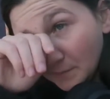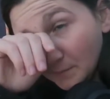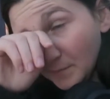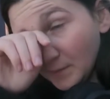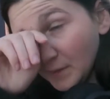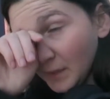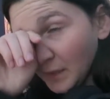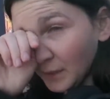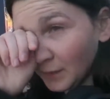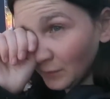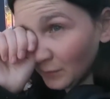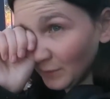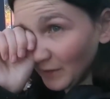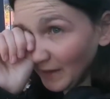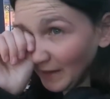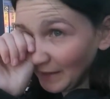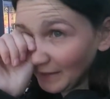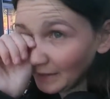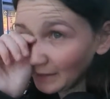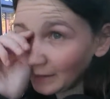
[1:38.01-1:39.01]
But
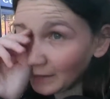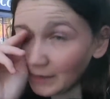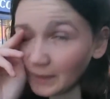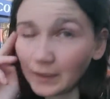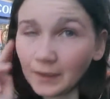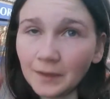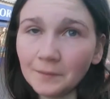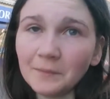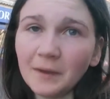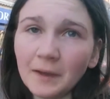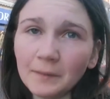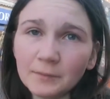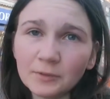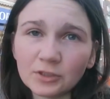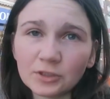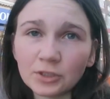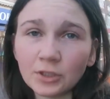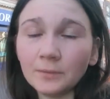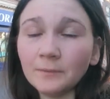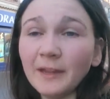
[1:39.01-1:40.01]
anyway, I'm at a
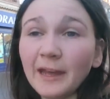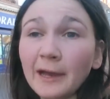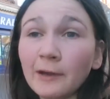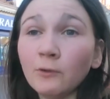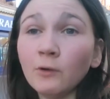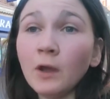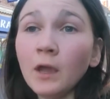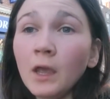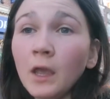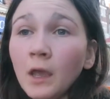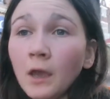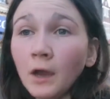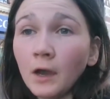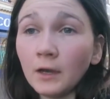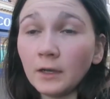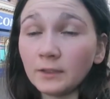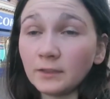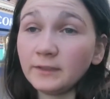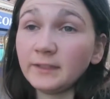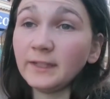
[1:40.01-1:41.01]
bus stop now.
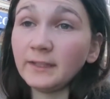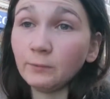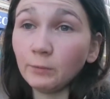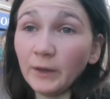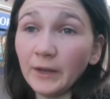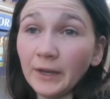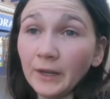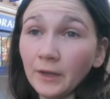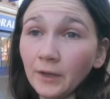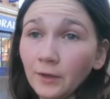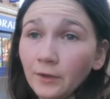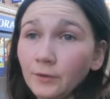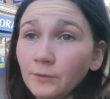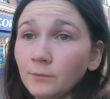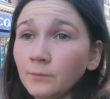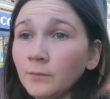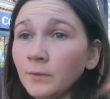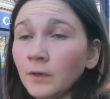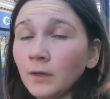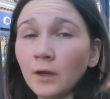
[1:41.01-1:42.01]
I did went
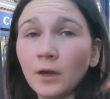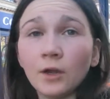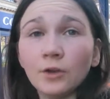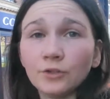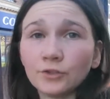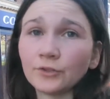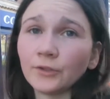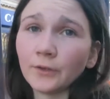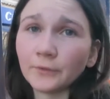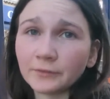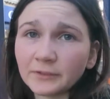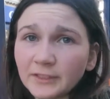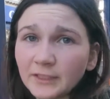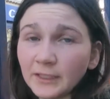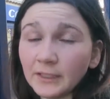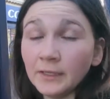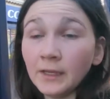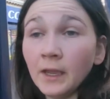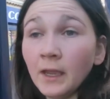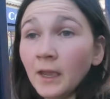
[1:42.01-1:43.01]
home, I just
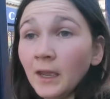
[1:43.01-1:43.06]
obviously,